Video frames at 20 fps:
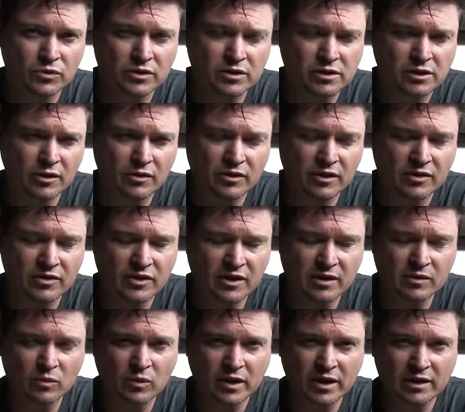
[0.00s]
so that
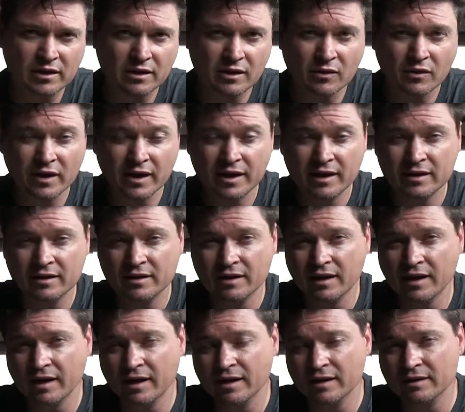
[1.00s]
then we can go ahead
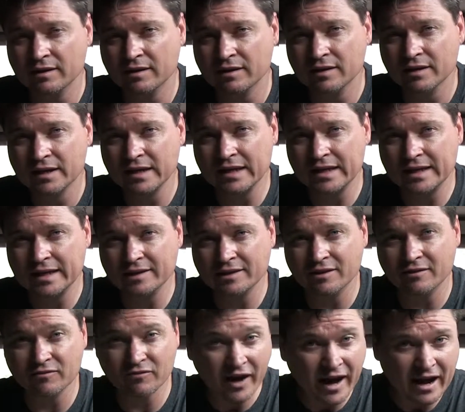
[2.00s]
and
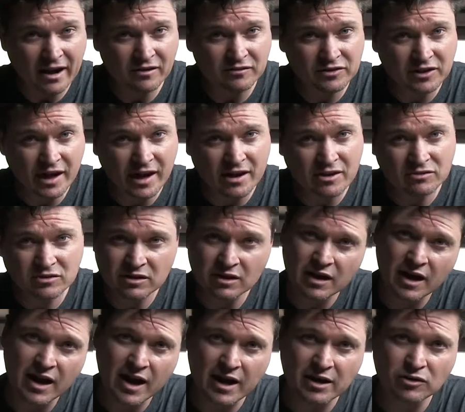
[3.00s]
get the valves out
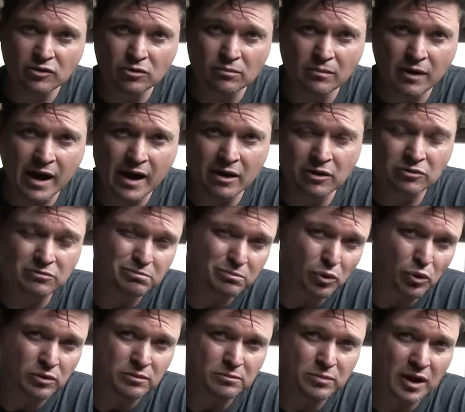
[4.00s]
and I can do a
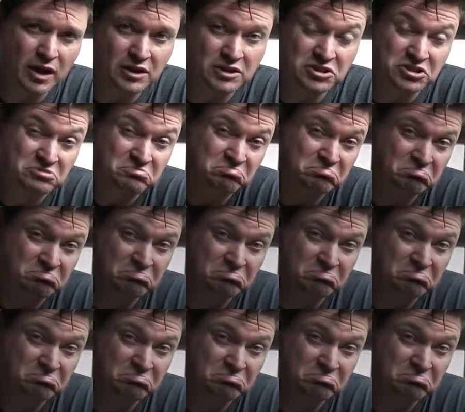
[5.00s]
mild port and polish.